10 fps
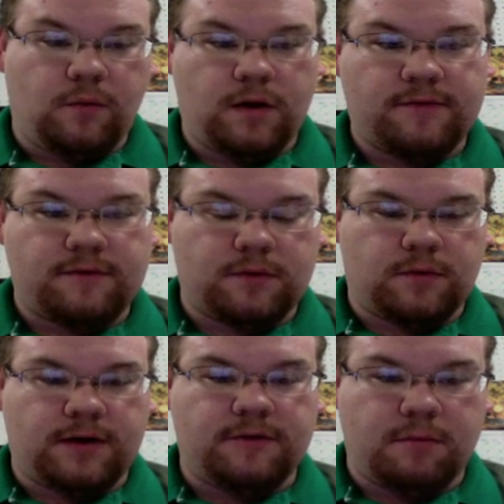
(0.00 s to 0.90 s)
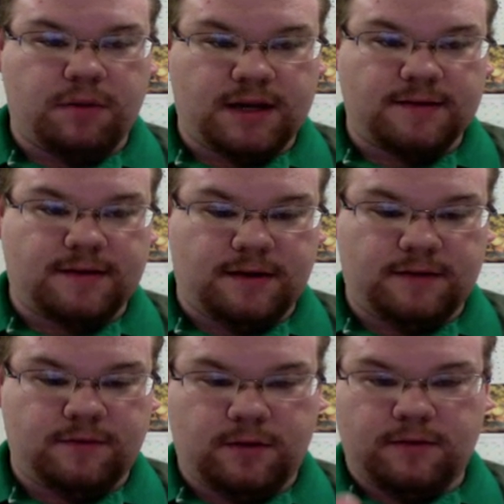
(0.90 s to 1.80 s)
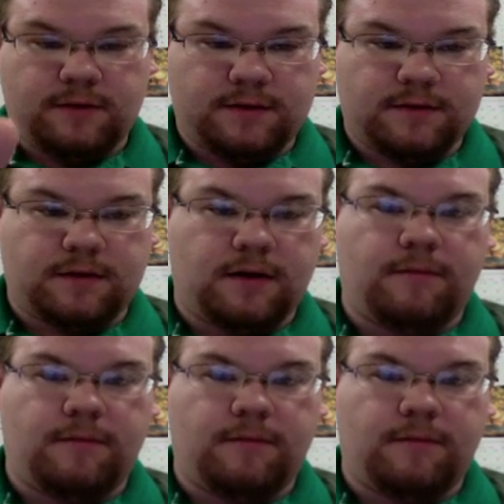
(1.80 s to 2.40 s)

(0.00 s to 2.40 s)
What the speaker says: whatever the biggest is, whether it's